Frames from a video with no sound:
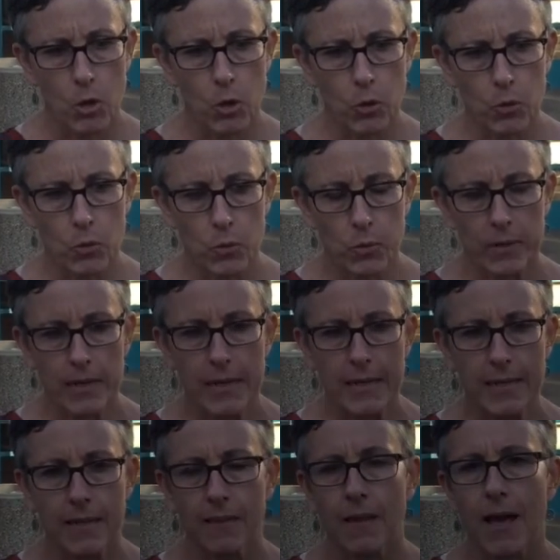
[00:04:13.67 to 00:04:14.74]
who
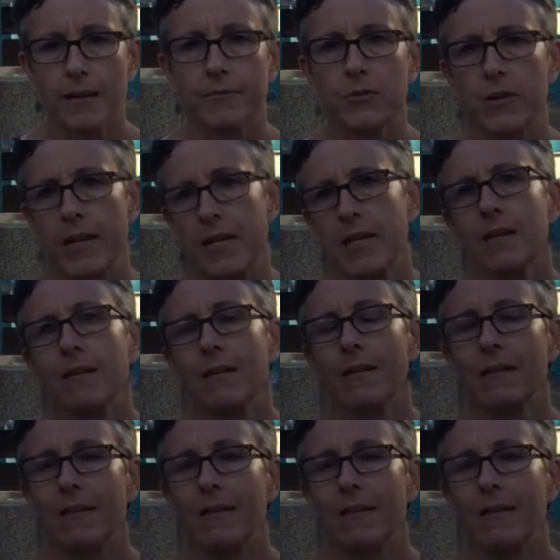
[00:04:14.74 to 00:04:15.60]
need a lot of training,